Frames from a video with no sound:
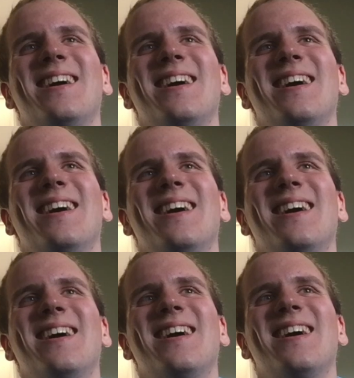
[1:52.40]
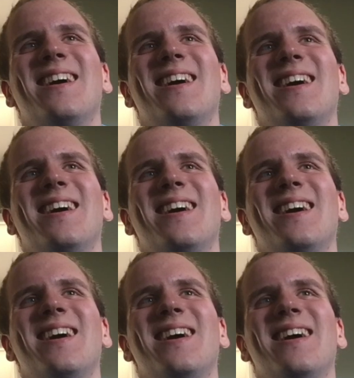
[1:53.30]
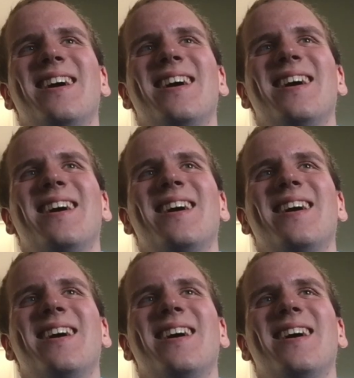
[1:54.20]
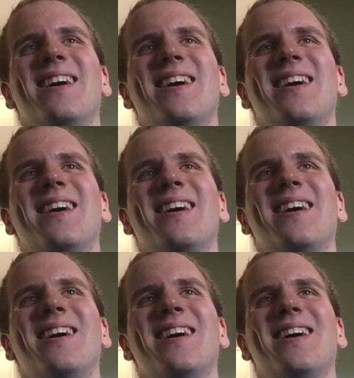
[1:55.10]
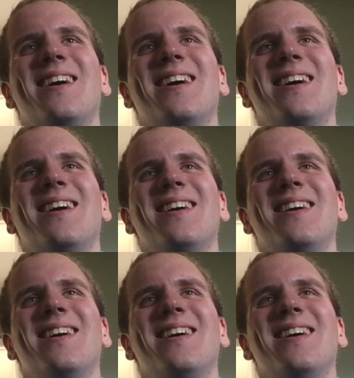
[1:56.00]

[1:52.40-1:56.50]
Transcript: [no speech]